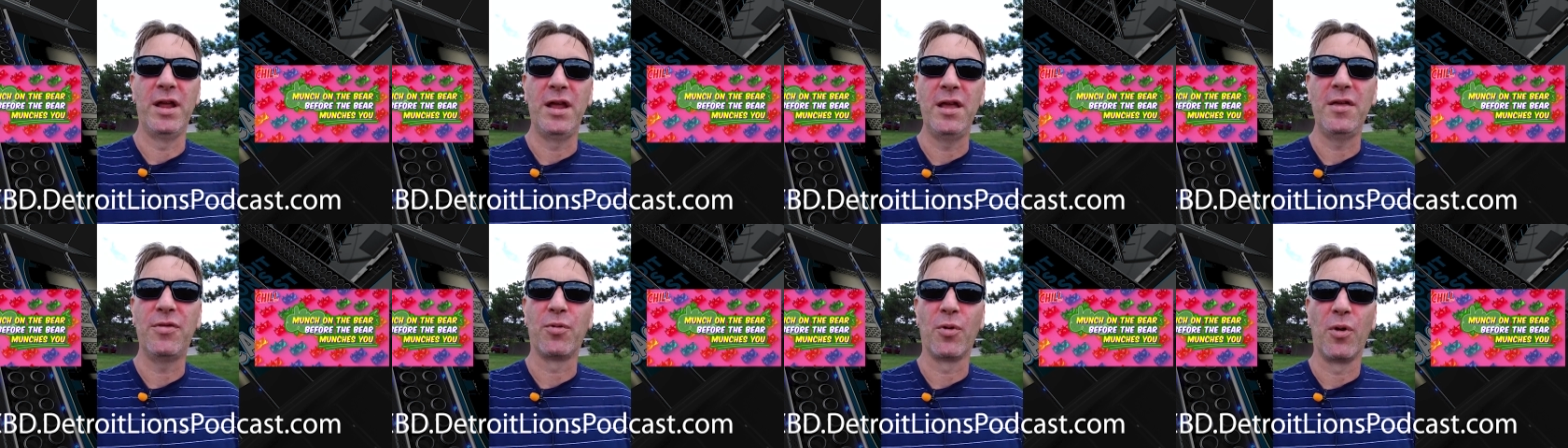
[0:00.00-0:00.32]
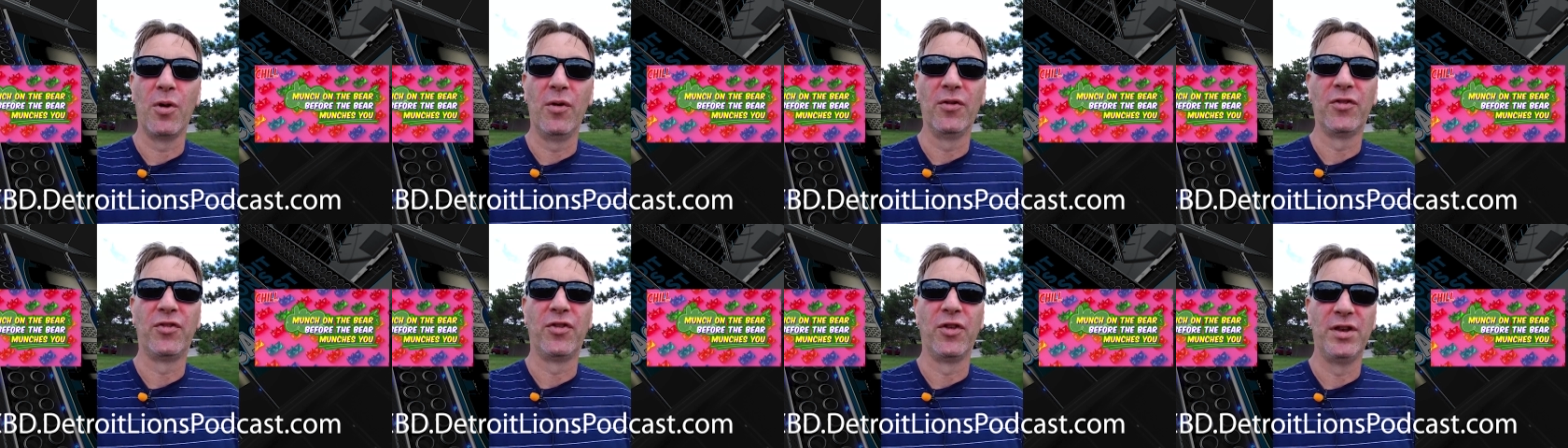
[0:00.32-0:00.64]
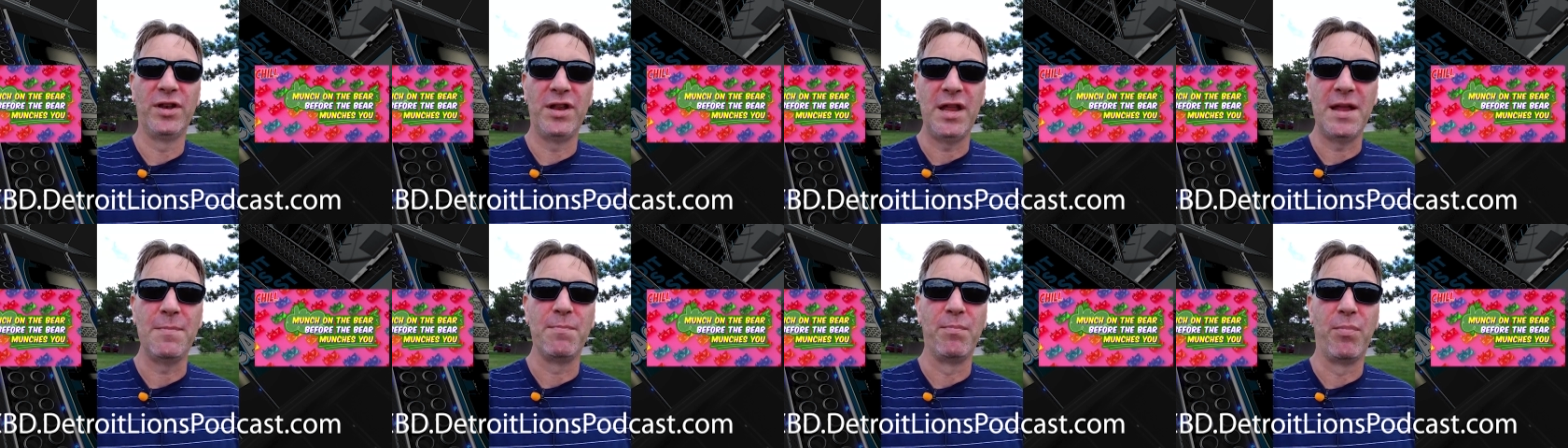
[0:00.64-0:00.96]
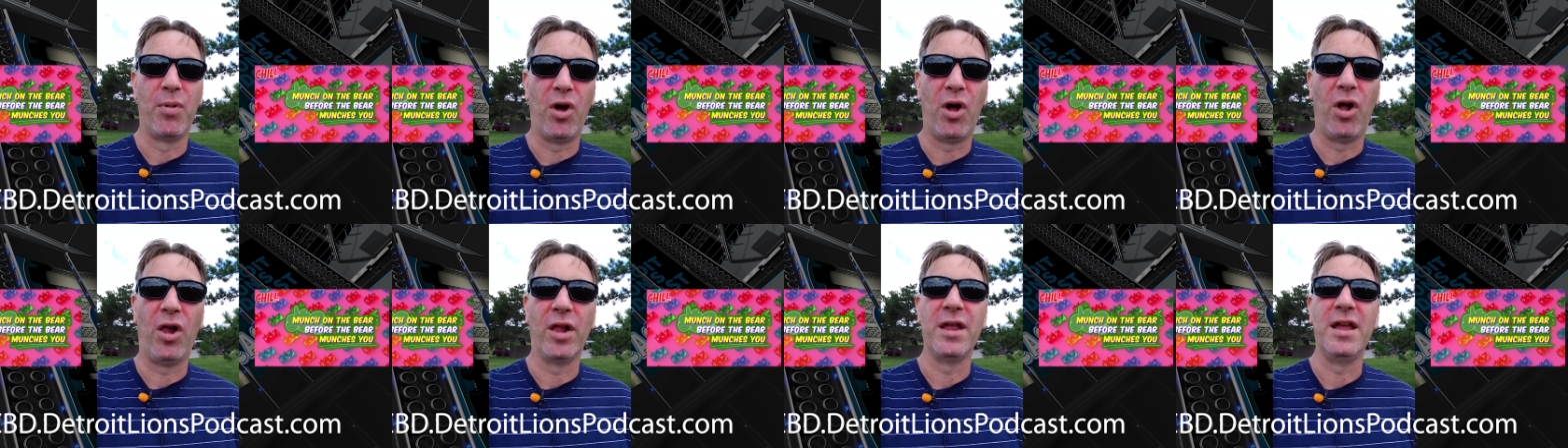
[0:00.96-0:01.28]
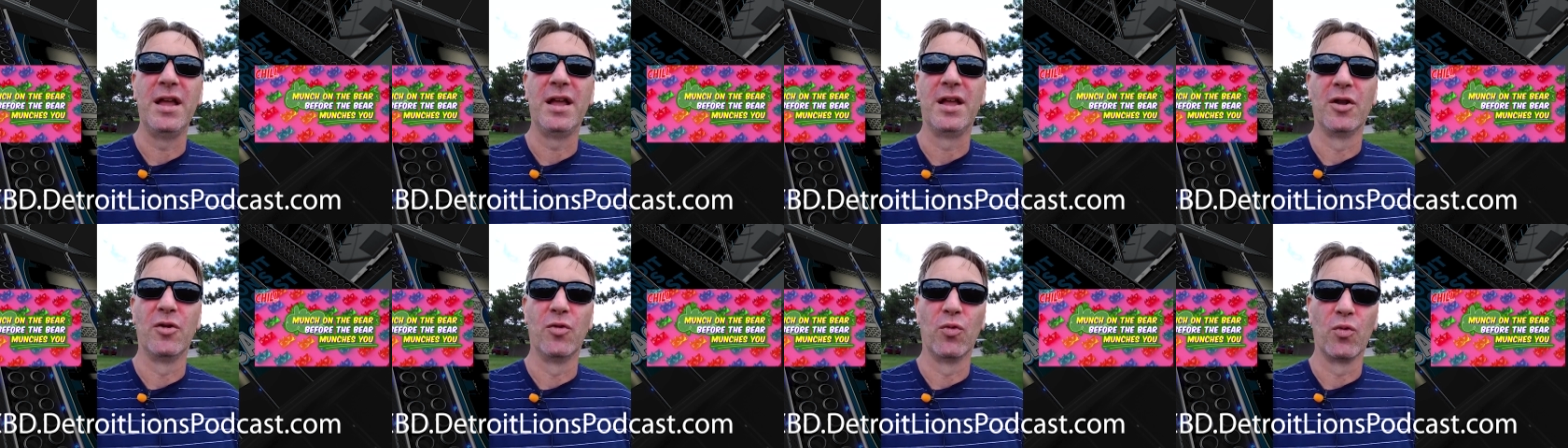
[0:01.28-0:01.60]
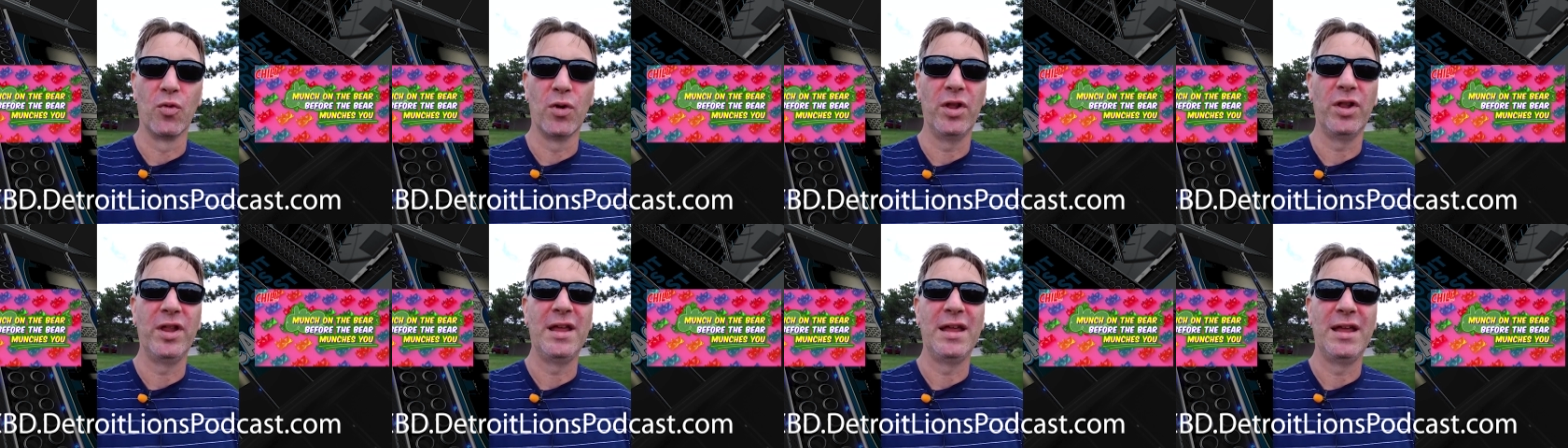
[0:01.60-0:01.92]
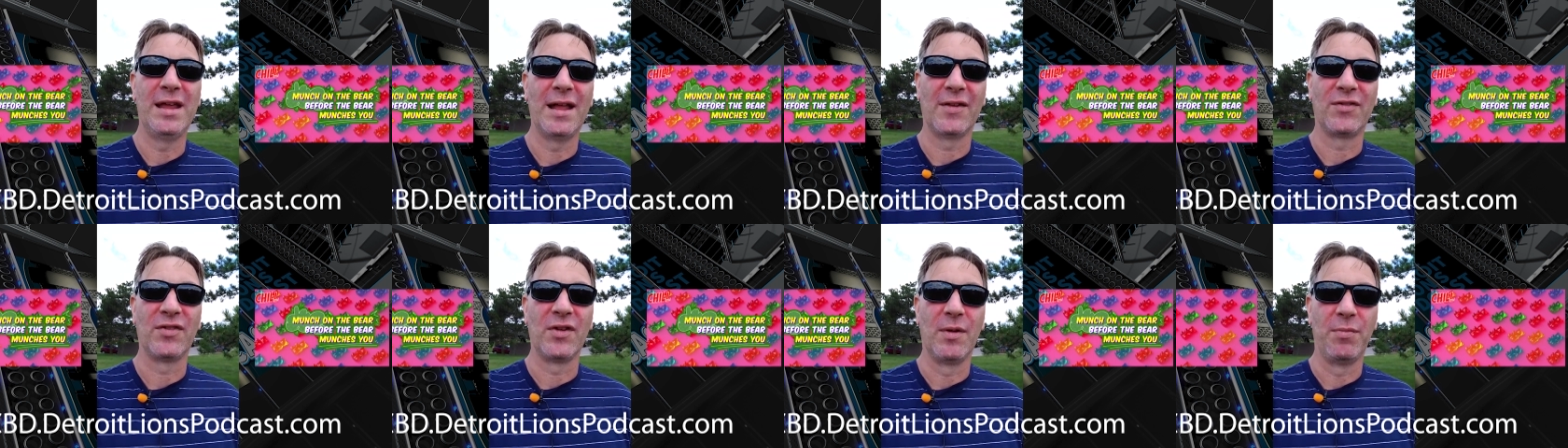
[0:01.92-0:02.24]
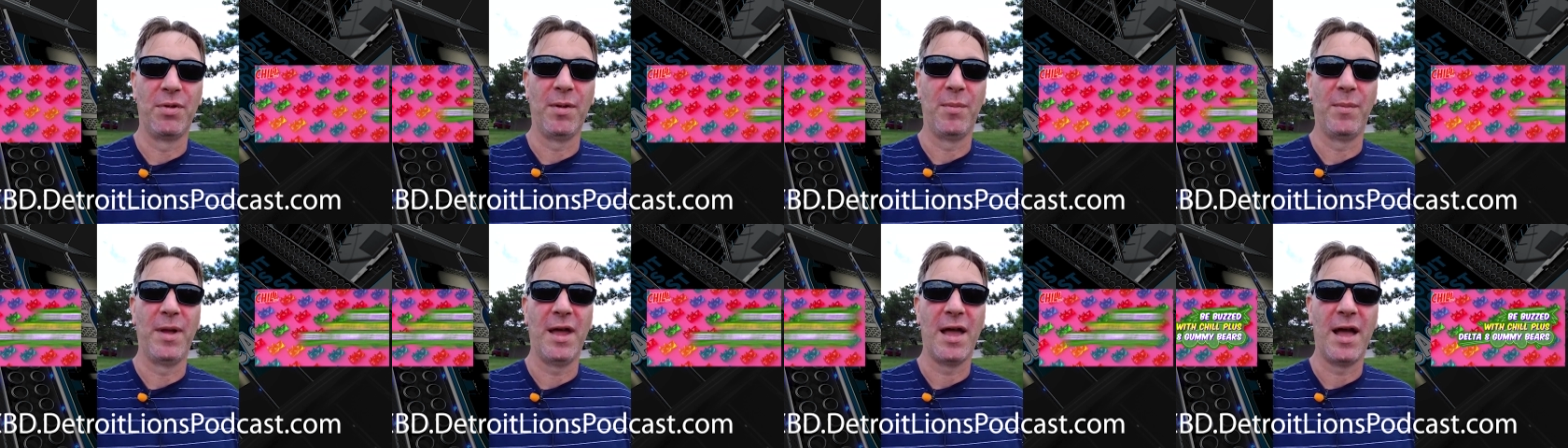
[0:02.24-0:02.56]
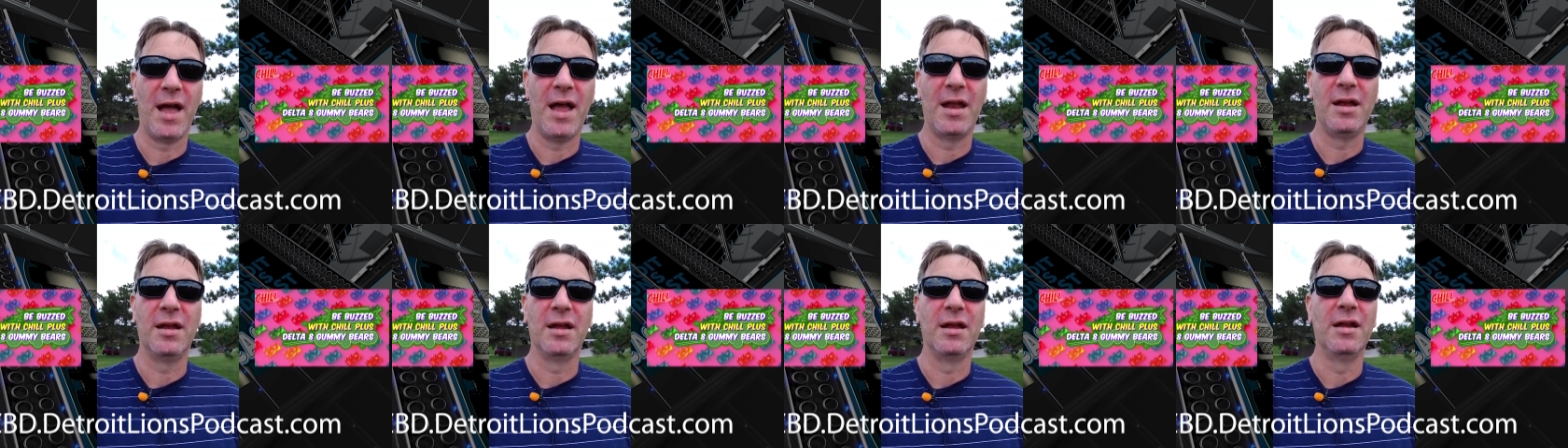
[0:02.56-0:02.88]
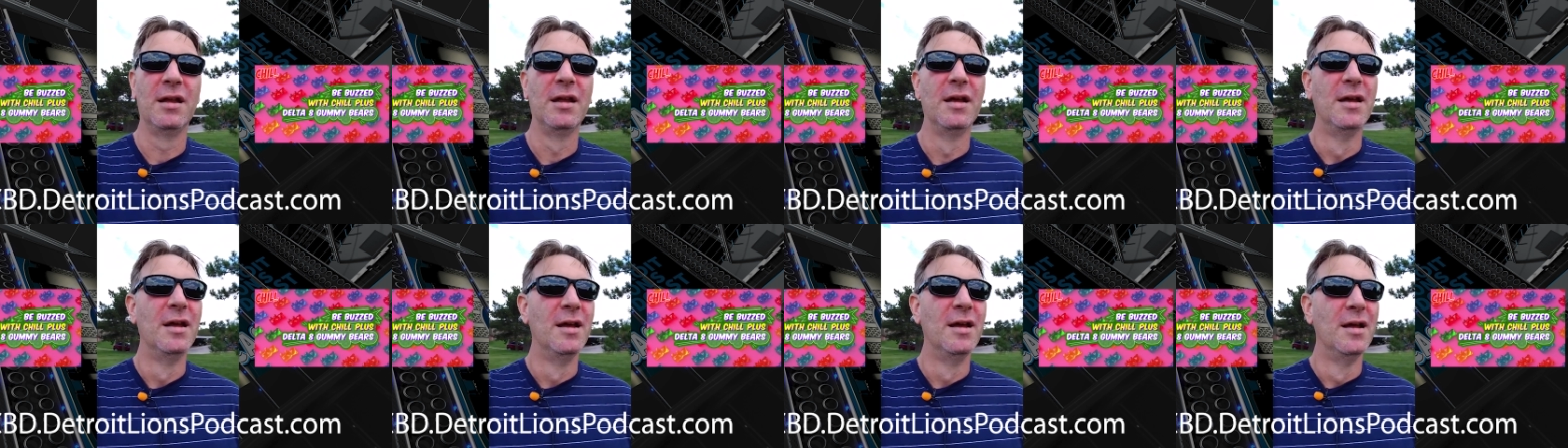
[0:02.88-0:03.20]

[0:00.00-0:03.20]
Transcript: he throws the deep ball, he can really get something behind it.